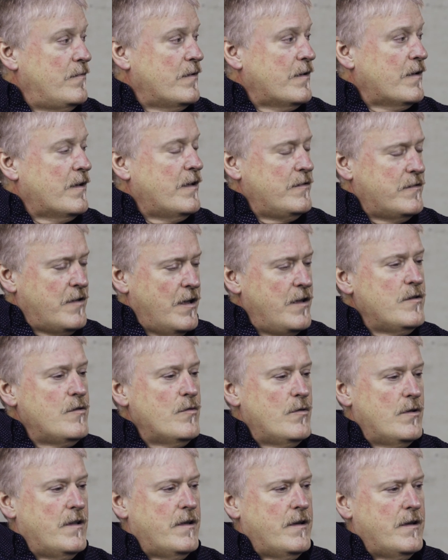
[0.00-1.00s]
and
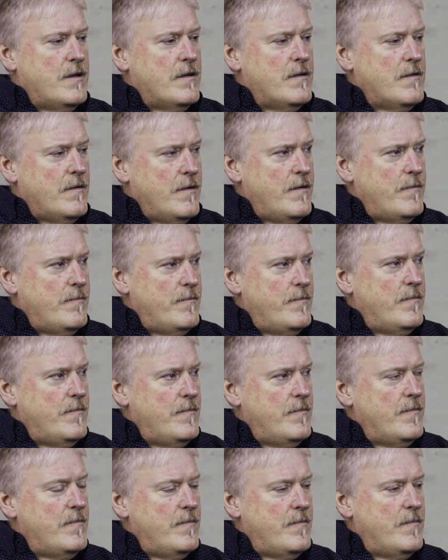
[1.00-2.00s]
continually
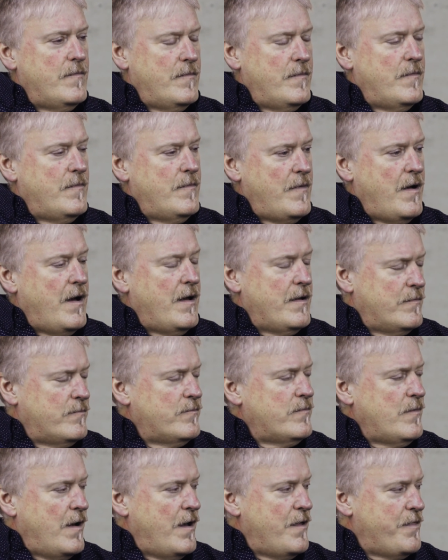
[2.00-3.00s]
I
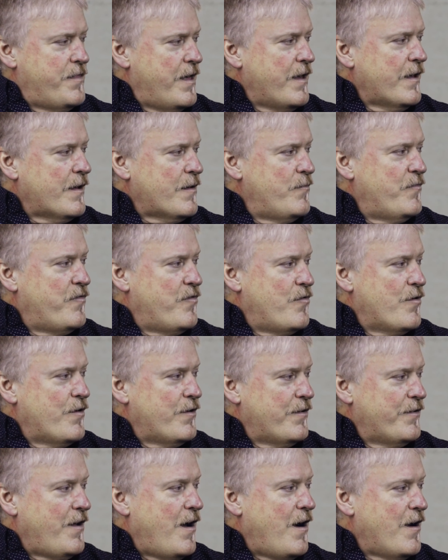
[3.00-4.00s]
thank him for
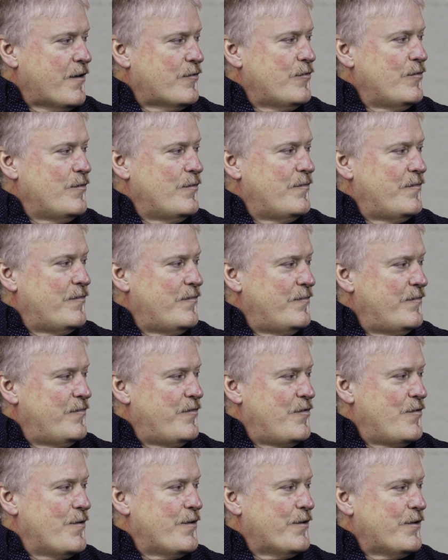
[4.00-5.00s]
it and talk to him
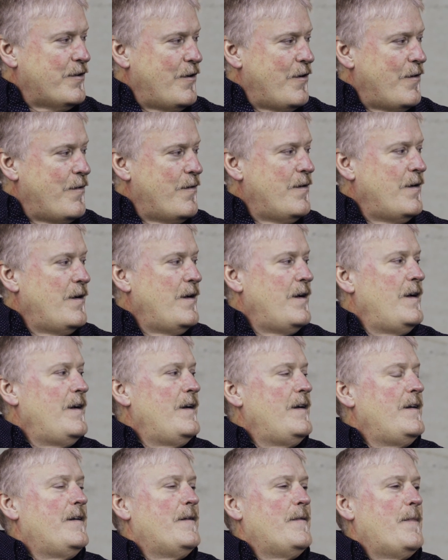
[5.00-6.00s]
for it, you know.
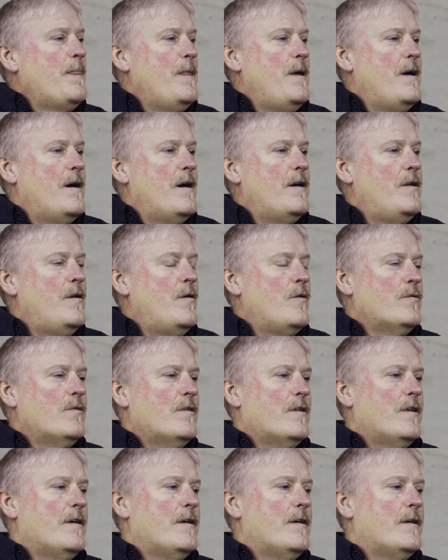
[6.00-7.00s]
Yeah,
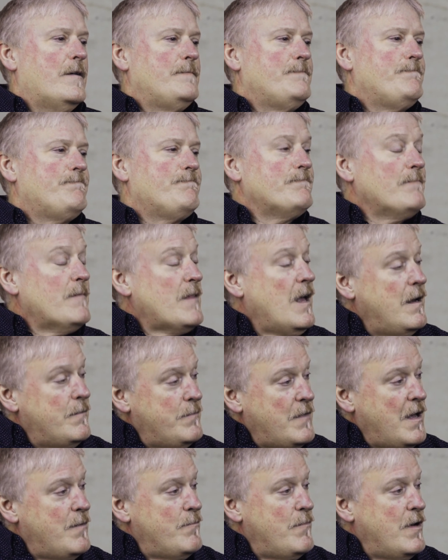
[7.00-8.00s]

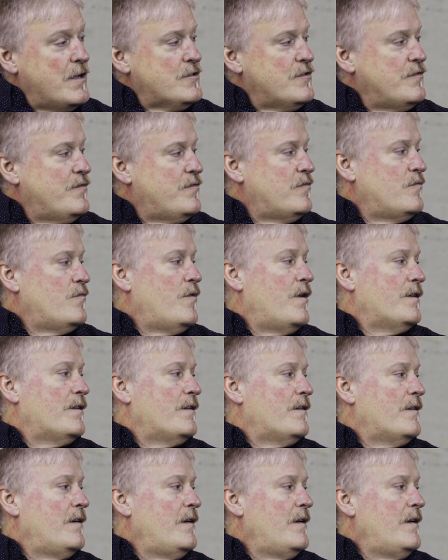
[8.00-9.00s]
I'm not much of
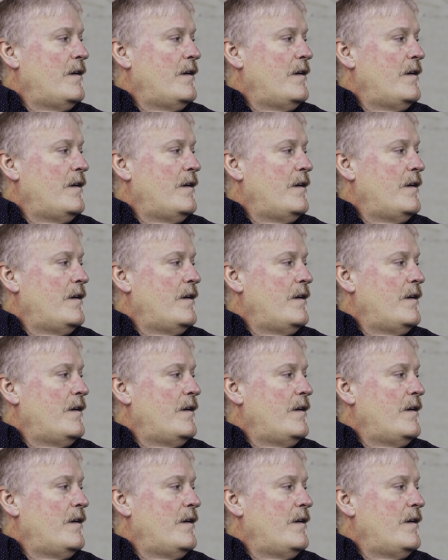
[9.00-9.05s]
one